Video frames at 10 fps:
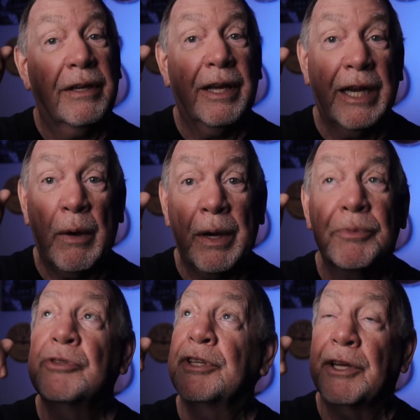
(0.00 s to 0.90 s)
and how
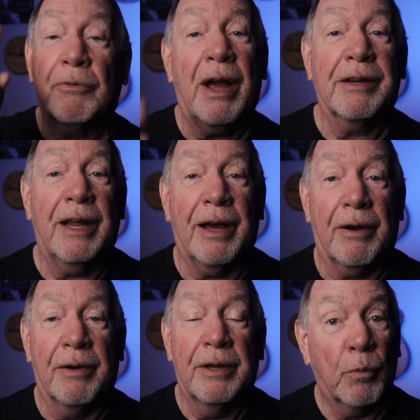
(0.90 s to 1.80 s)
I'm using it right
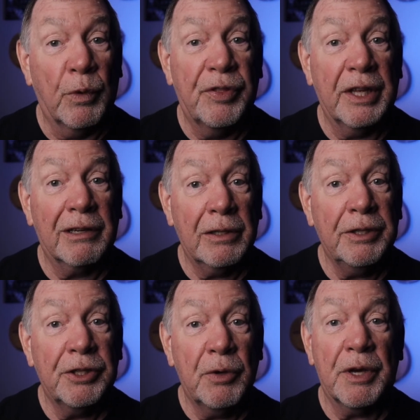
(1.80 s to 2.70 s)
now. With the
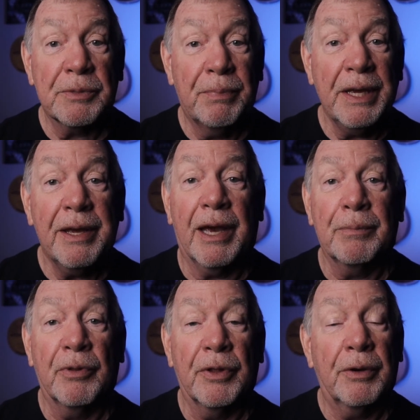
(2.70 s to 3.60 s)
included USB
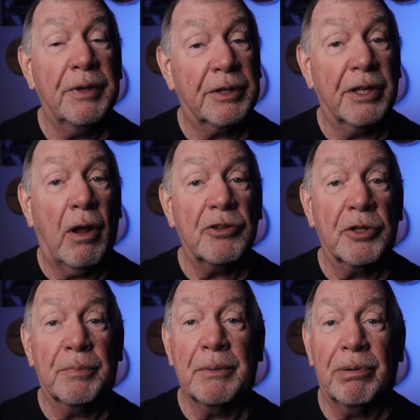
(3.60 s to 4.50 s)
cable, though, it can
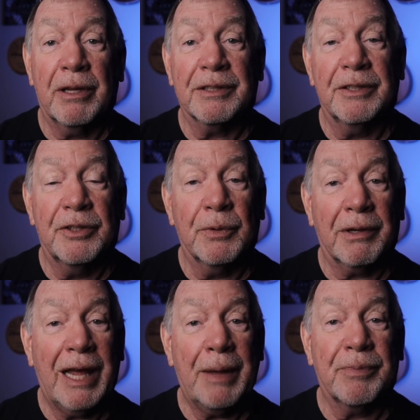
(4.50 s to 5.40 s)
also be plugged into a
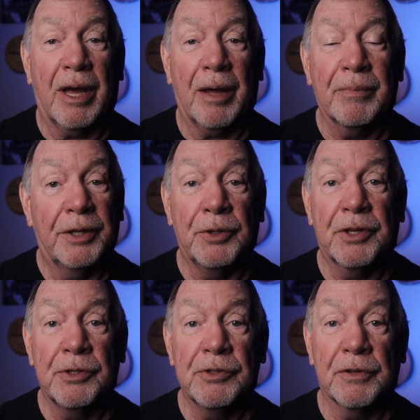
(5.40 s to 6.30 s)
laptop, and you
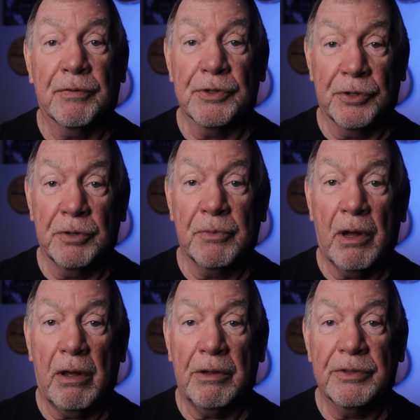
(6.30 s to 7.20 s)
can use it for Zoom
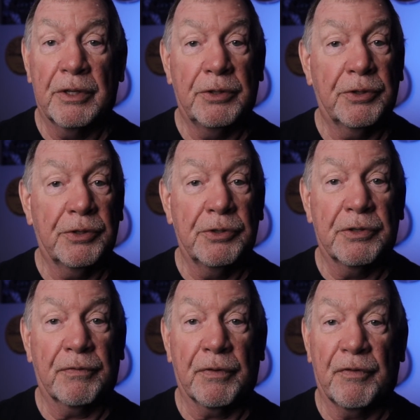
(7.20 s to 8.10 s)
calls, you can
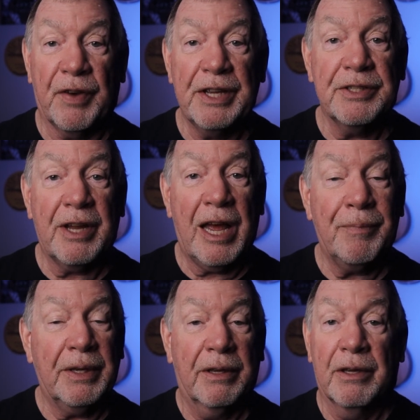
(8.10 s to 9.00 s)
use it for
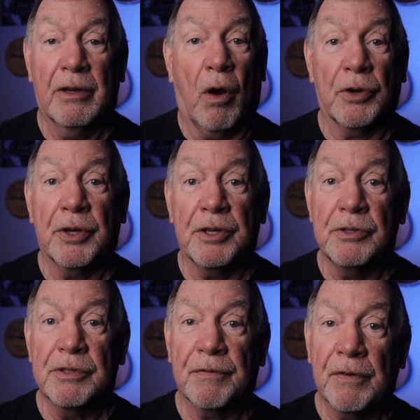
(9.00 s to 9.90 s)
FaceTiming, or you can
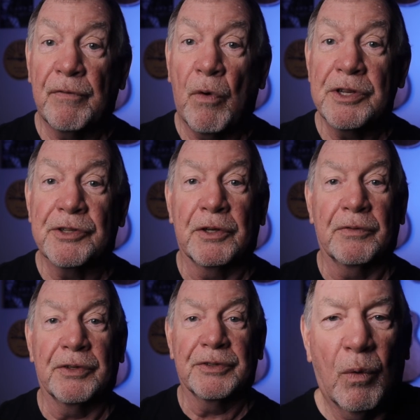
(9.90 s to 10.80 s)
use it for
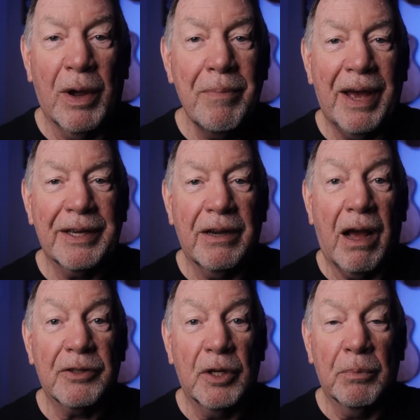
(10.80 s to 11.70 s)
voiceovers. Way back in
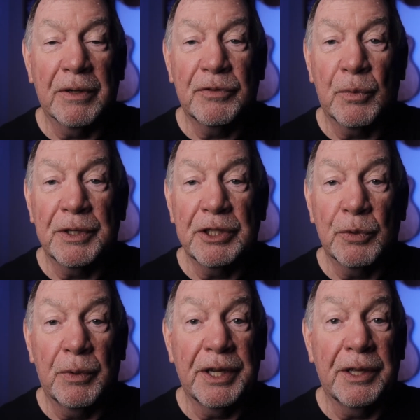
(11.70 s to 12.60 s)
October of
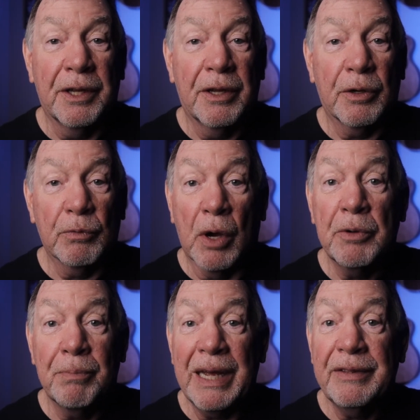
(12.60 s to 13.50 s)
2020,
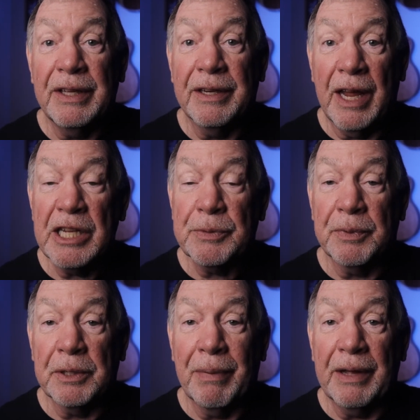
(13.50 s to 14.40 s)
Rode made the
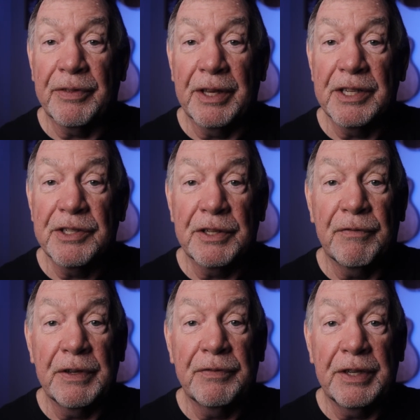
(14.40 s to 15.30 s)
announcement about the
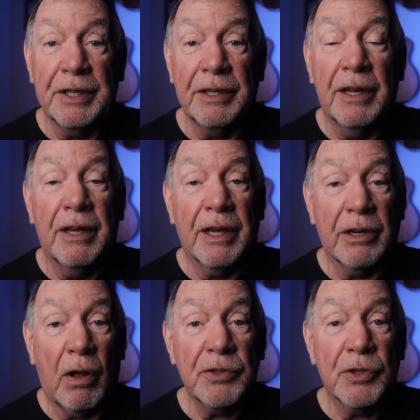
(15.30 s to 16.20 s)
SC15
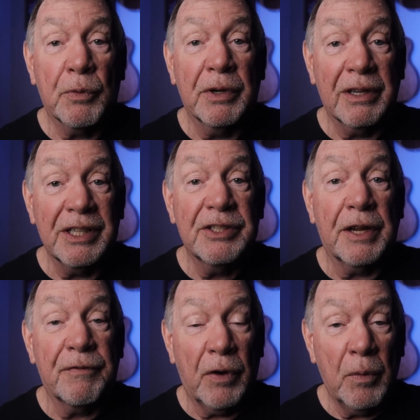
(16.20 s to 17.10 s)
and also released
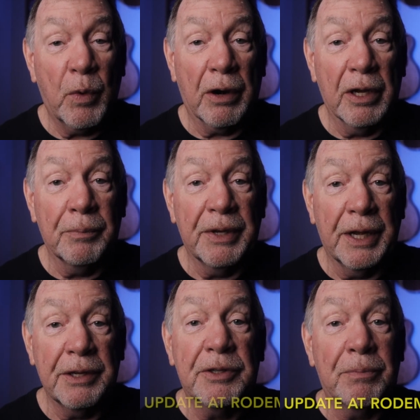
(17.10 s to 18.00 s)
a firmware
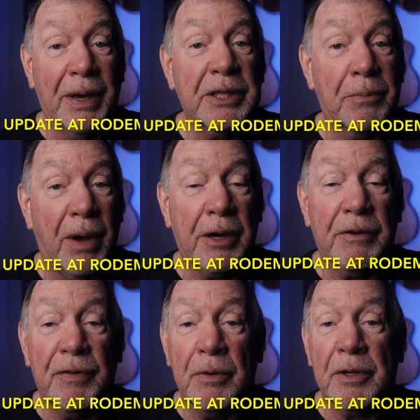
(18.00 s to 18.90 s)
update to make the
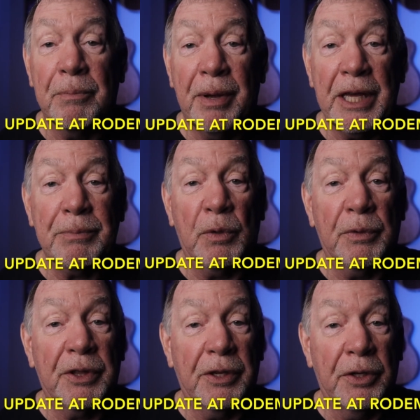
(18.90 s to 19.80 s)
microphone compatible
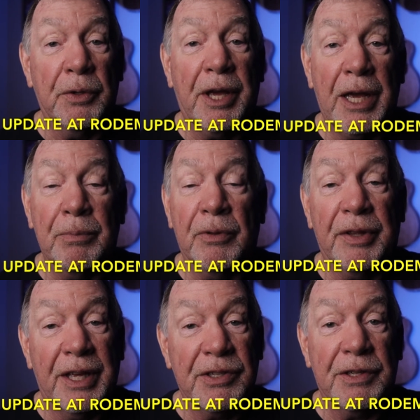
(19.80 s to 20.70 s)
with the new cable,
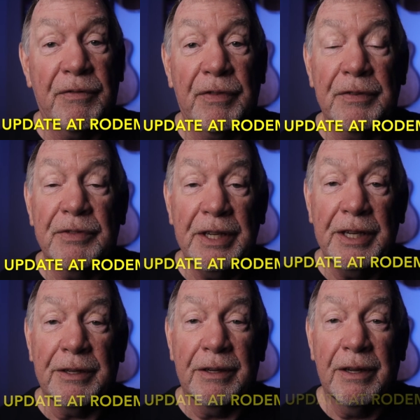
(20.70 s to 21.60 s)
the
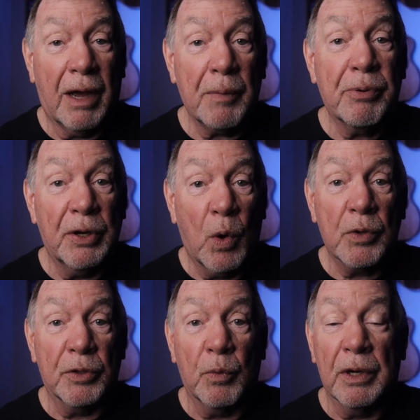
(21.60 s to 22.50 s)
SC15. I
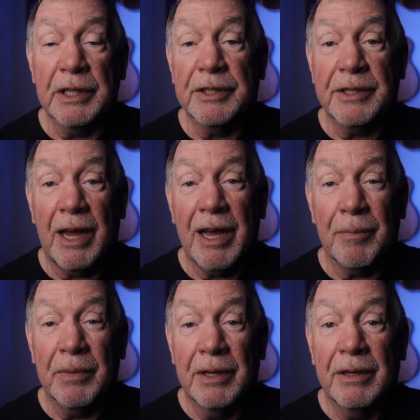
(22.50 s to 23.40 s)
pre-ordered one at the
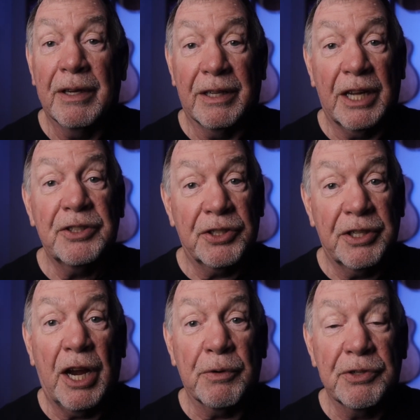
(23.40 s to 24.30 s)
time, and I just
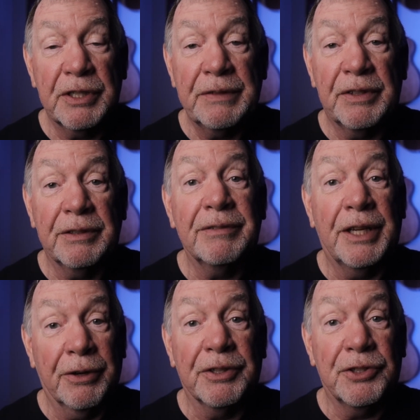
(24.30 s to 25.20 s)
now received it
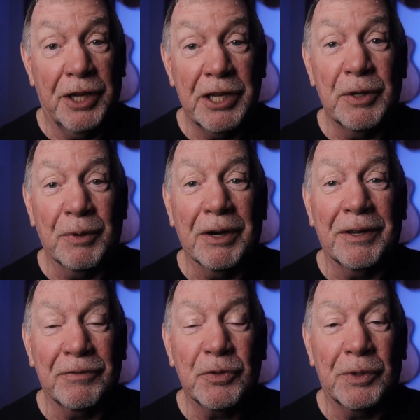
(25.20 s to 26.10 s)
here in
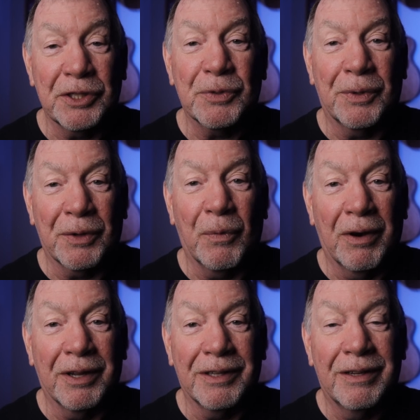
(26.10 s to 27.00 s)
January of
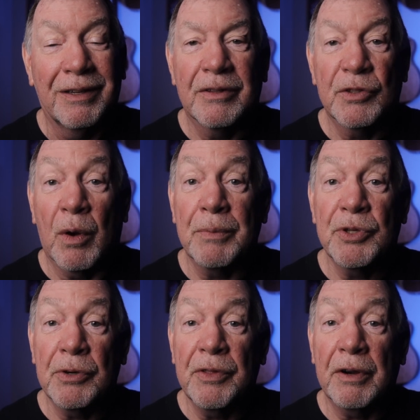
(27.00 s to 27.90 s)
2021. So I'm
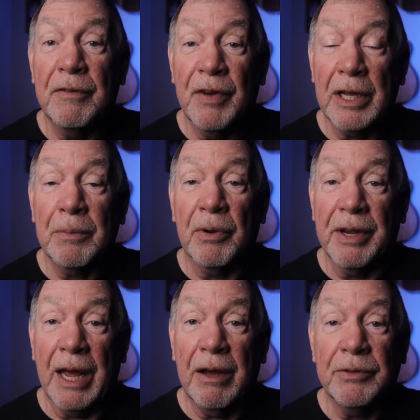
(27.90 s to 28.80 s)
sure they're available
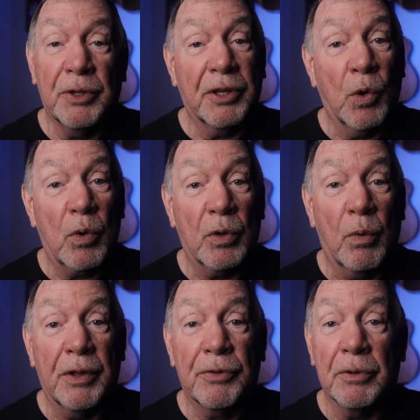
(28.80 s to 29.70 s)
now. You can order
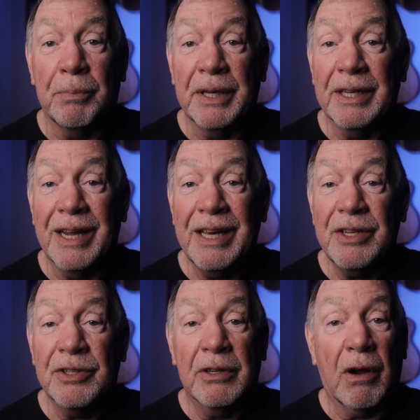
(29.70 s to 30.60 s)
one through
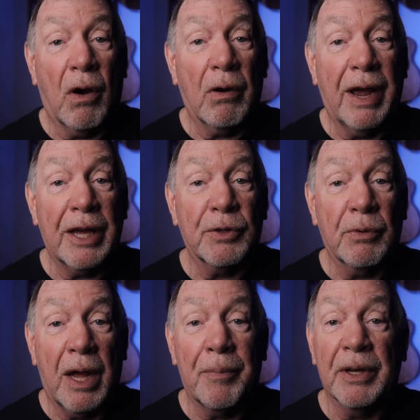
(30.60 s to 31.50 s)
B&H or
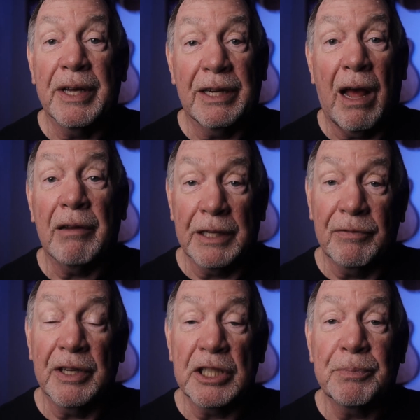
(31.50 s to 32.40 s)
Adorama, and I'll
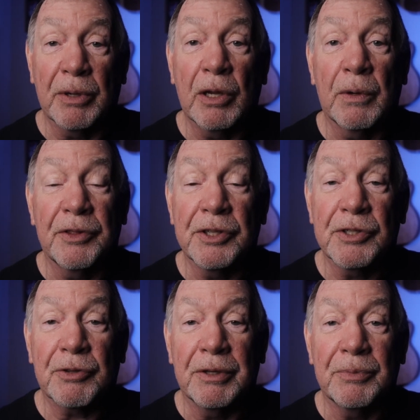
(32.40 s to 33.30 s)
leave links below in the
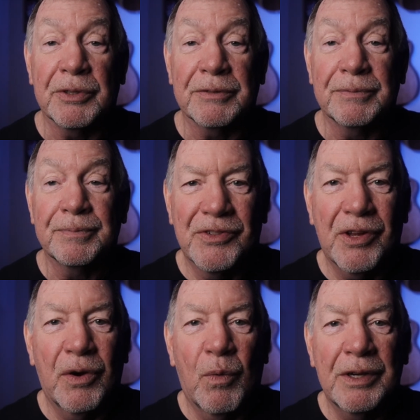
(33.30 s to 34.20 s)
description.
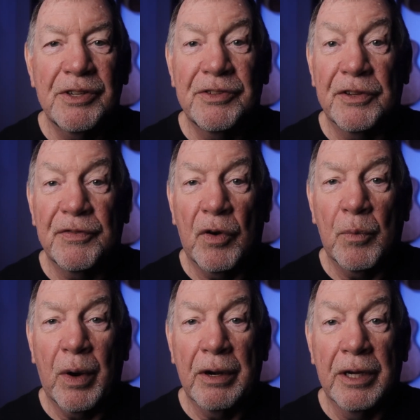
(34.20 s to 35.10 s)
So what does this
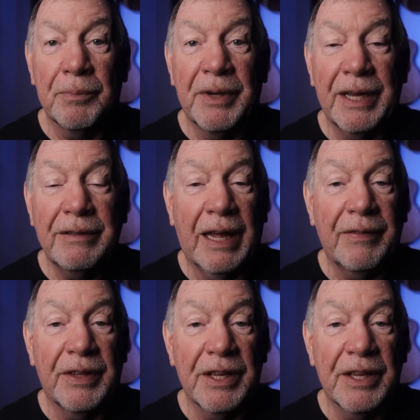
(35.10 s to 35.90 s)
firmware update and the